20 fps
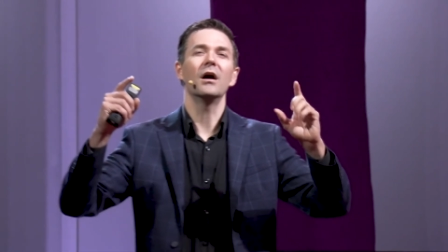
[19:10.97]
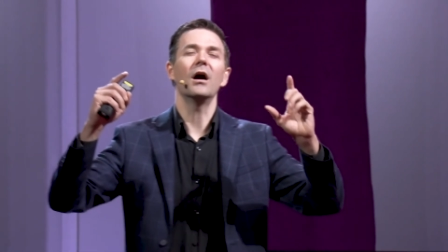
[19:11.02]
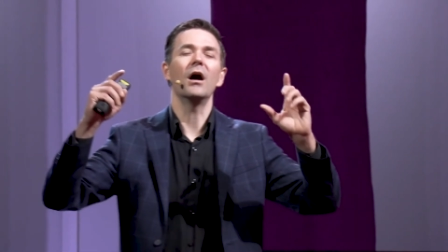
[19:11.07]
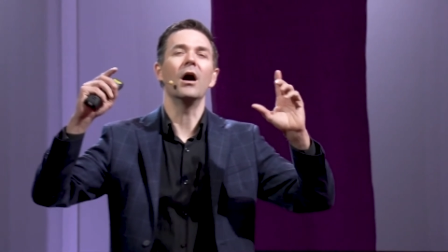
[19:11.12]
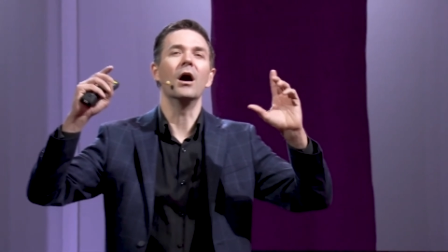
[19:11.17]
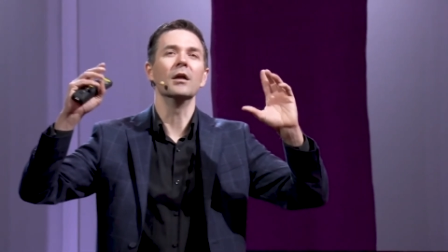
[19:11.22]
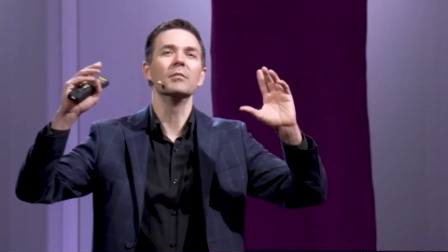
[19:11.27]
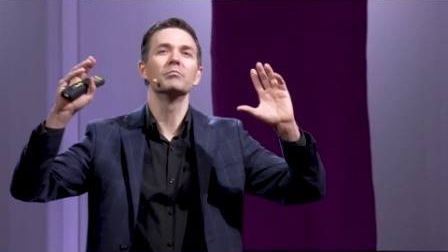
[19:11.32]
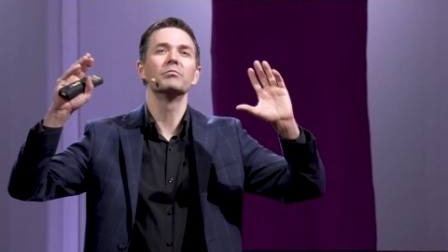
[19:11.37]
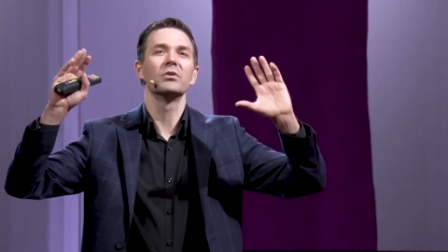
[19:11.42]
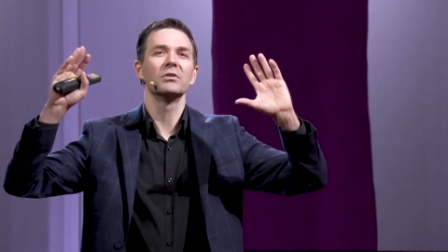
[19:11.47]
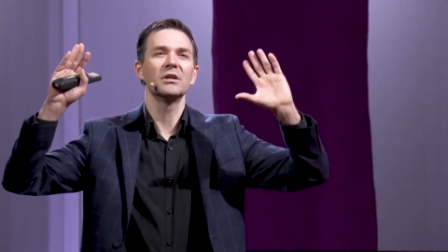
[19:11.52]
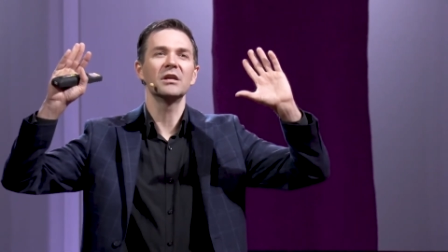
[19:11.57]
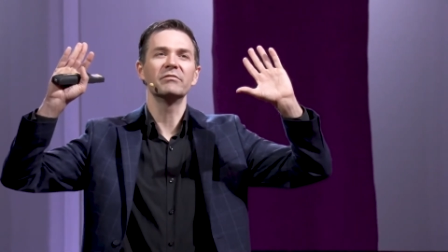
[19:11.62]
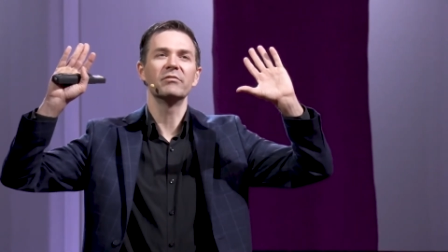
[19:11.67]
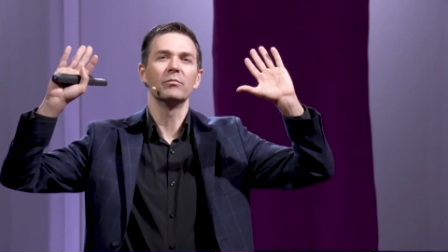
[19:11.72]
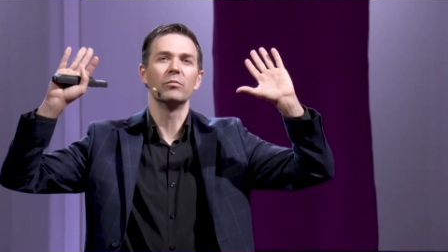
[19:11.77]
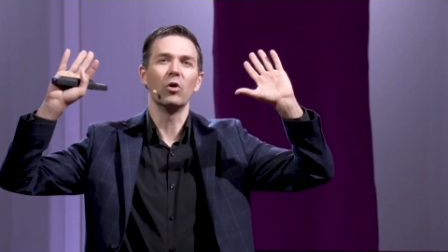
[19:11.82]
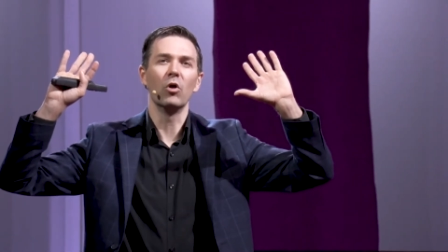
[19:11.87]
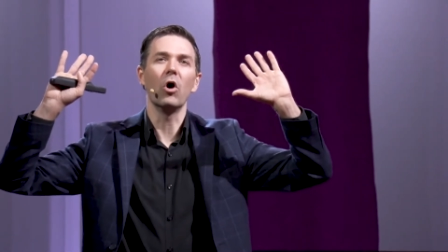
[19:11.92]

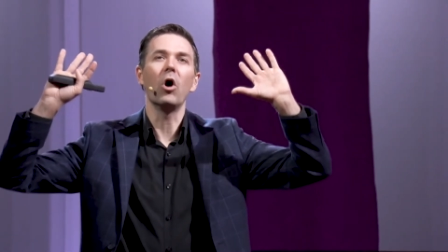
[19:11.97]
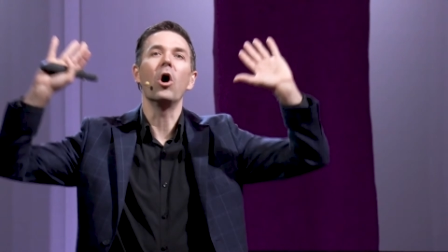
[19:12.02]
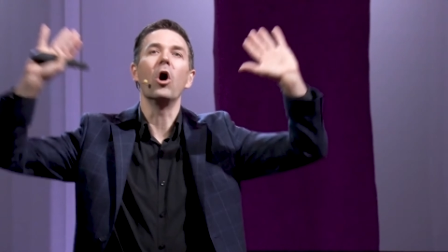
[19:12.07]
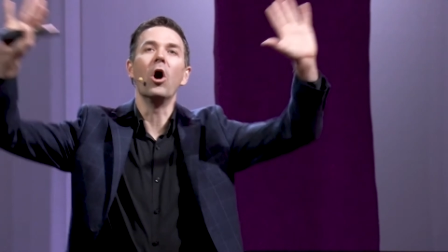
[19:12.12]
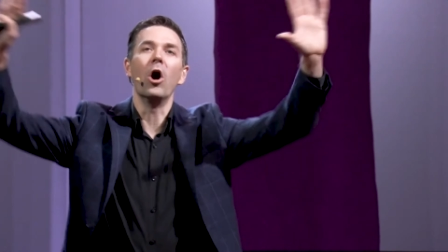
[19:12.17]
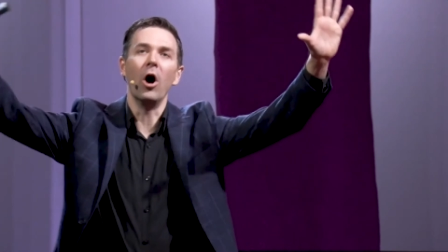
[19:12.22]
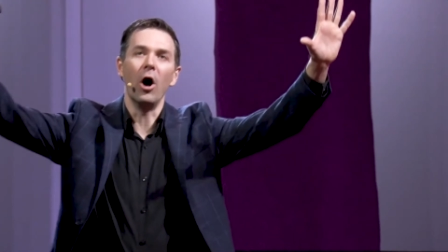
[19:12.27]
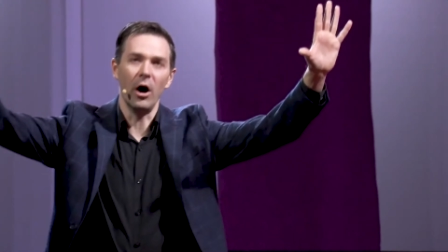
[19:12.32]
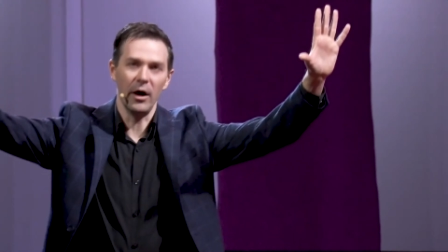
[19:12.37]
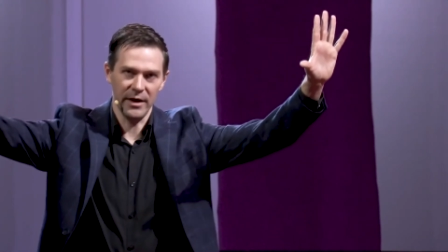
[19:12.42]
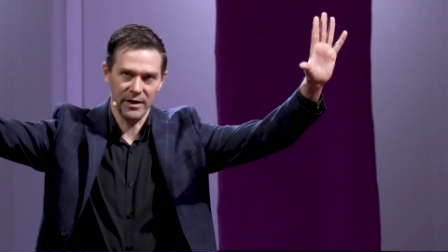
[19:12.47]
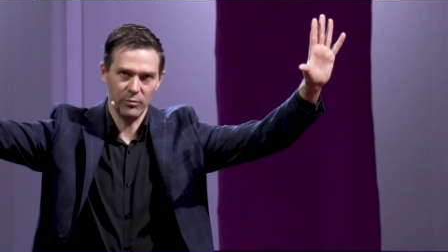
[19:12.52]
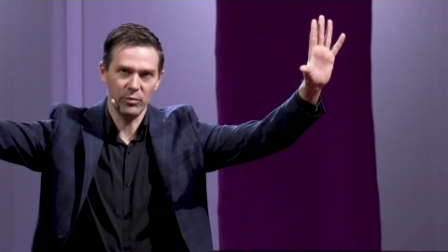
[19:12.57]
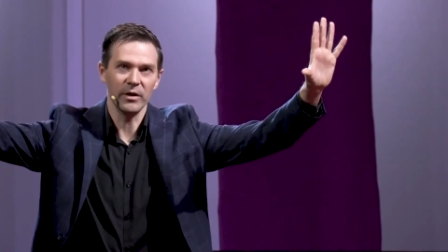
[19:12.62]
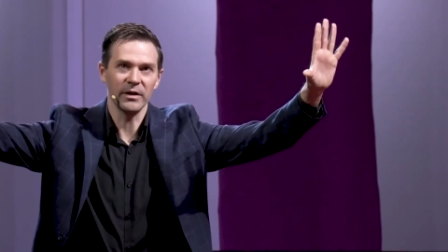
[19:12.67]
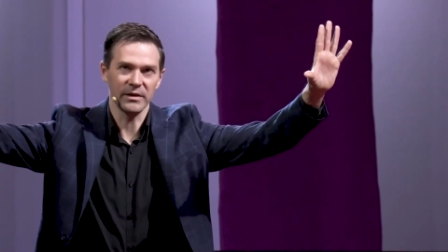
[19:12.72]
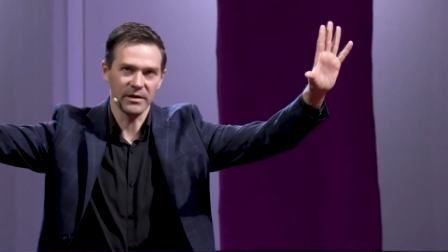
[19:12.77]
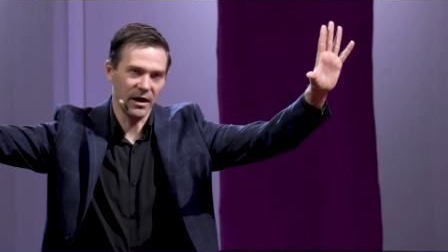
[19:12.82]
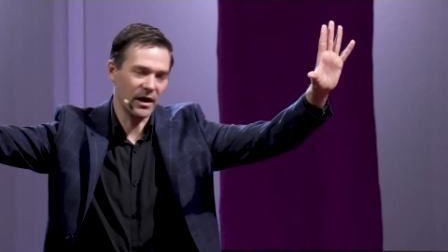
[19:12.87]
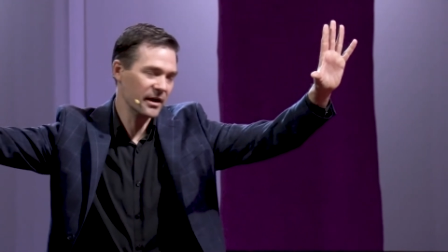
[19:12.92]
unbelievable awe at
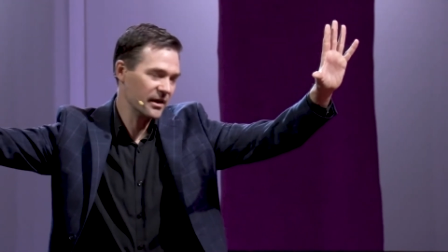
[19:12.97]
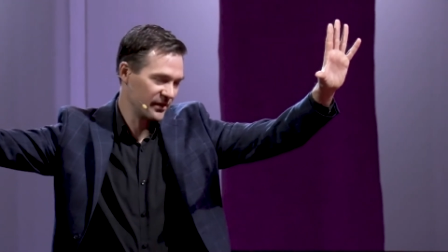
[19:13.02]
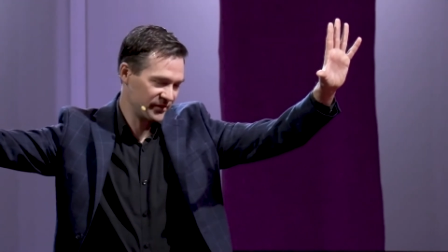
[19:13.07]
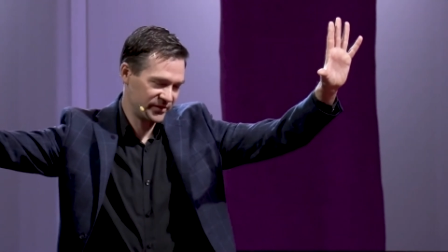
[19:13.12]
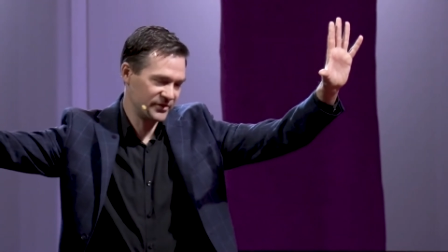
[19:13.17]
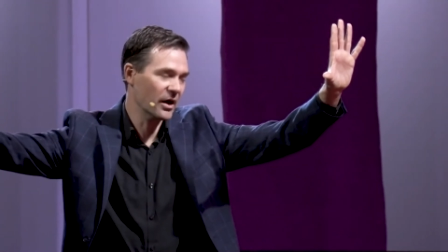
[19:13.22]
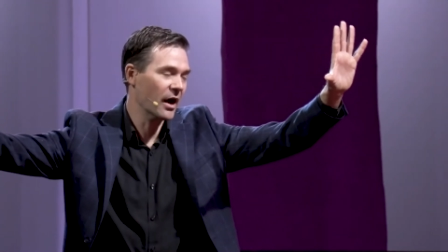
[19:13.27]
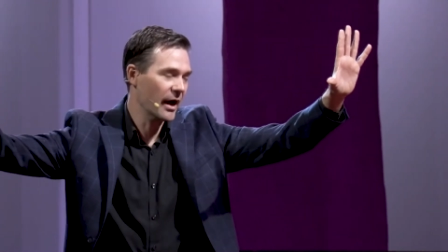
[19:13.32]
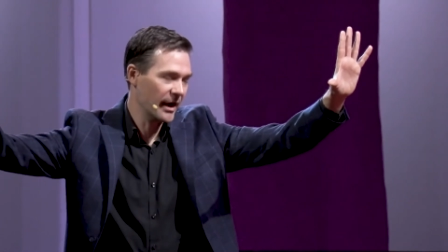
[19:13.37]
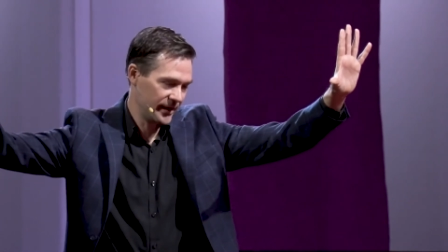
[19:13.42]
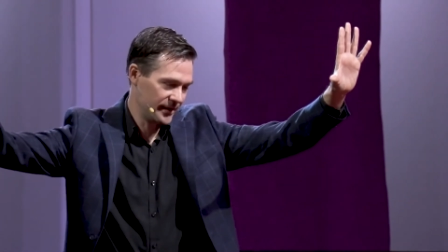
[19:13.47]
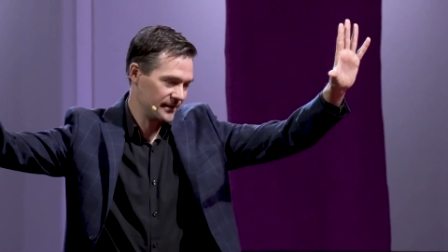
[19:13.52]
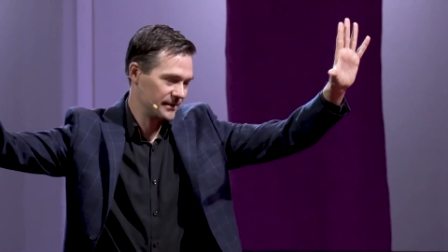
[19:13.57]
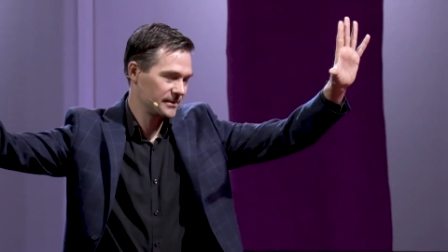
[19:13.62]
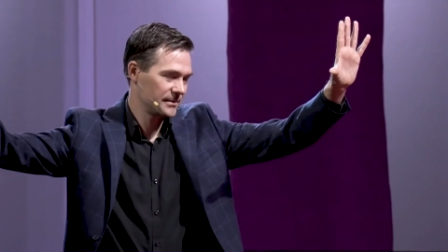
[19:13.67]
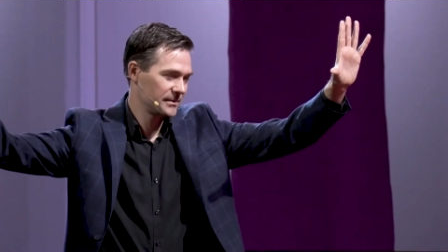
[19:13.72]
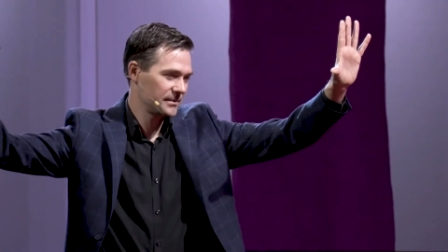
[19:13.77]
what God has done,